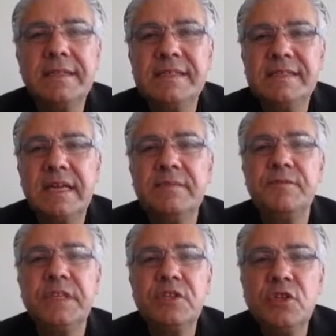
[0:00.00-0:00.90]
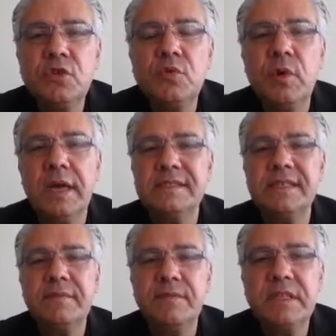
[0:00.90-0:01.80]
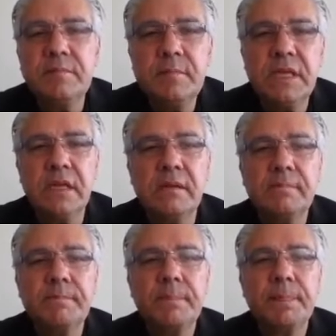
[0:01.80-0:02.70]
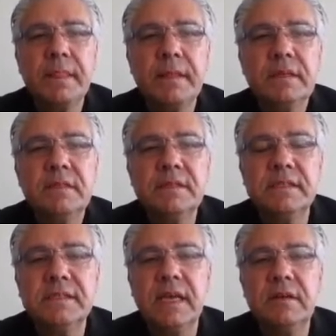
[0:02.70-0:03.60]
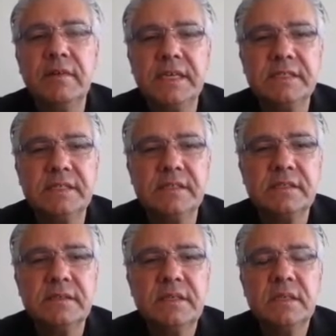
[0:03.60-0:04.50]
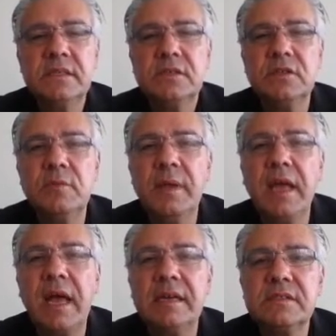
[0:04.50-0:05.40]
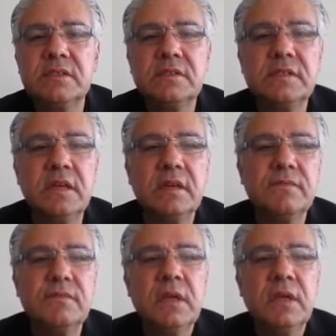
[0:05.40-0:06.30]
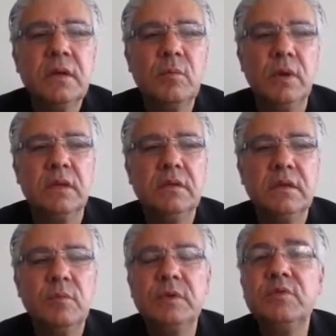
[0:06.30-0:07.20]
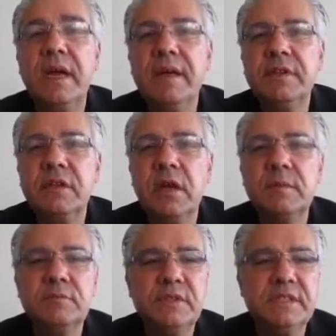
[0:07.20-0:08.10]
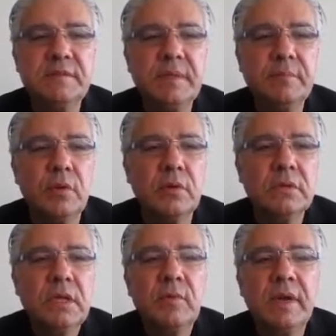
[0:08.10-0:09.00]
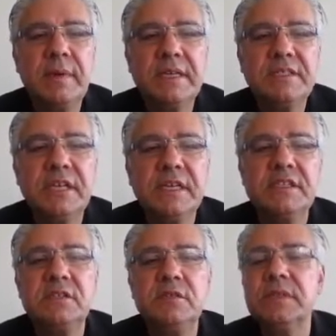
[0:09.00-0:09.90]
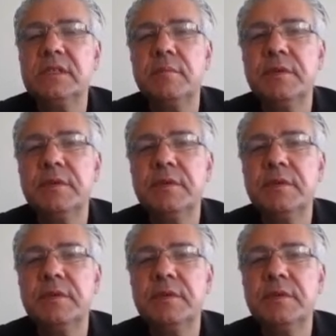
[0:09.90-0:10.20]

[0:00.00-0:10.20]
does that fit you? How does that fit me? These kind of ideas. So you may ask yourself, well, what do I have in common with these people? What are my chances to become